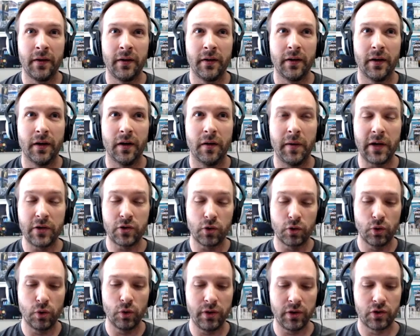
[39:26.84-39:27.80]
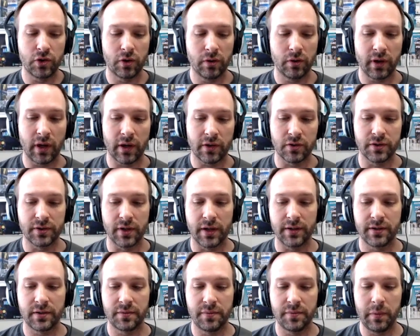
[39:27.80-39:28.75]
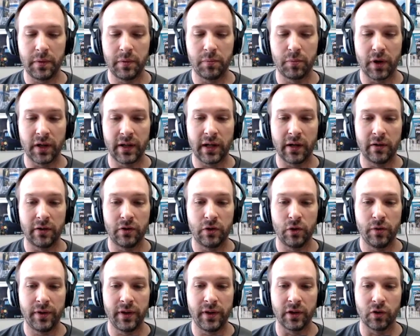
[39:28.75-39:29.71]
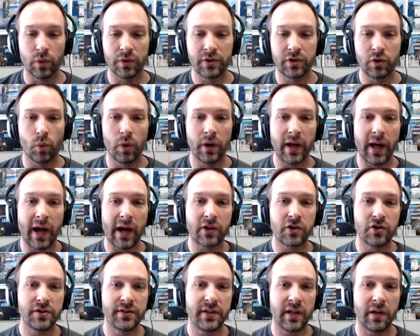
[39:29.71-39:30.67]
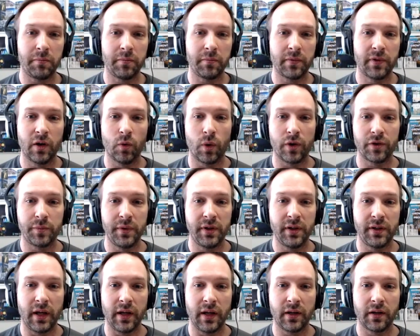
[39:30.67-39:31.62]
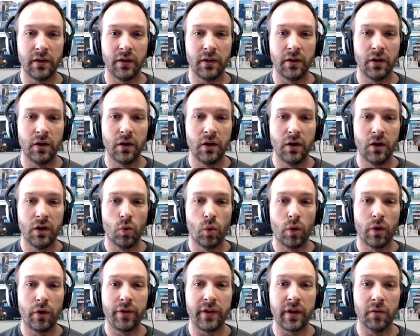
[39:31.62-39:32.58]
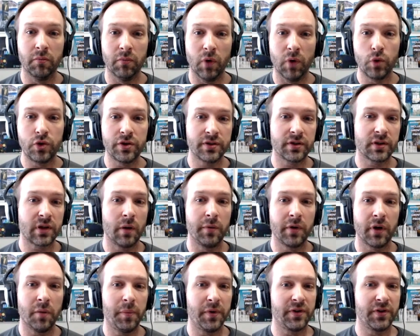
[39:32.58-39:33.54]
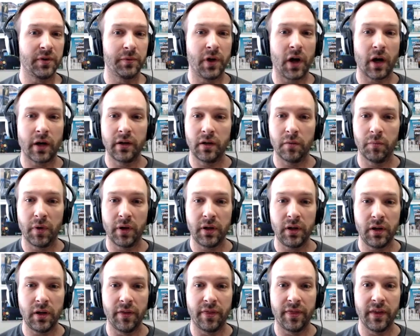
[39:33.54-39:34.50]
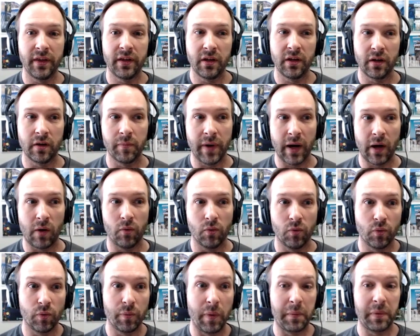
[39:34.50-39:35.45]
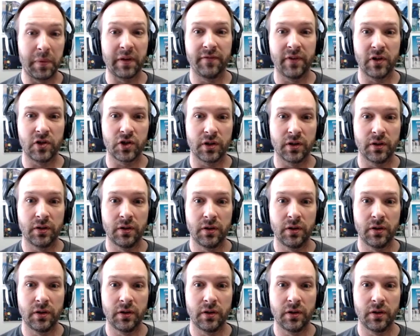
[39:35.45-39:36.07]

Uh, as you're doing the journaling exercises, maybe break it down into two things. What's the one action step that it wants me to take? What are the emotions coming up as I'm talking to money and thinking about my big vision?